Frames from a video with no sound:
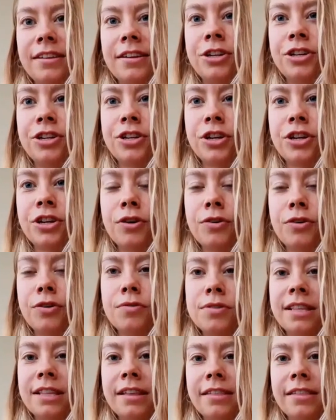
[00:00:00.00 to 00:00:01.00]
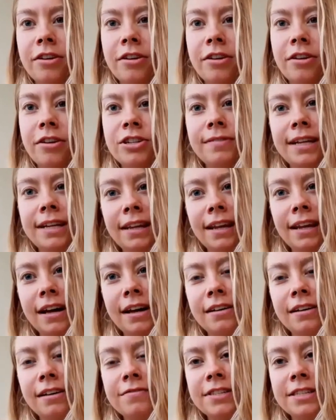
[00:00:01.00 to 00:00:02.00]
shows and the theater she really
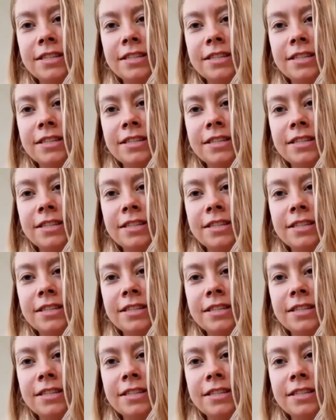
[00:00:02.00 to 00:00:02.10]
loves.